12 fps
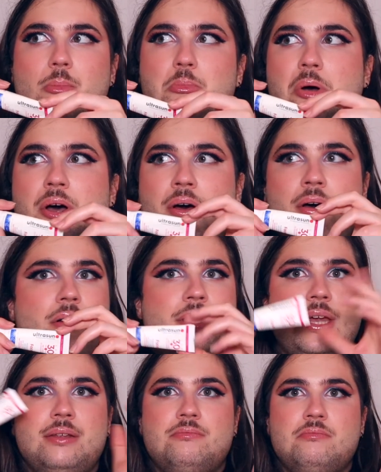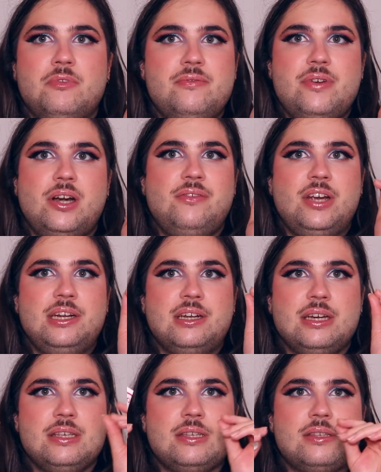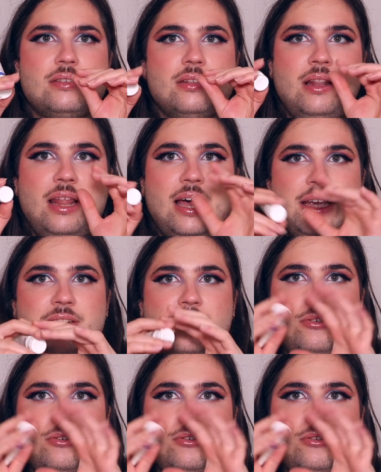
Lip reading: But again, very, very nice, light,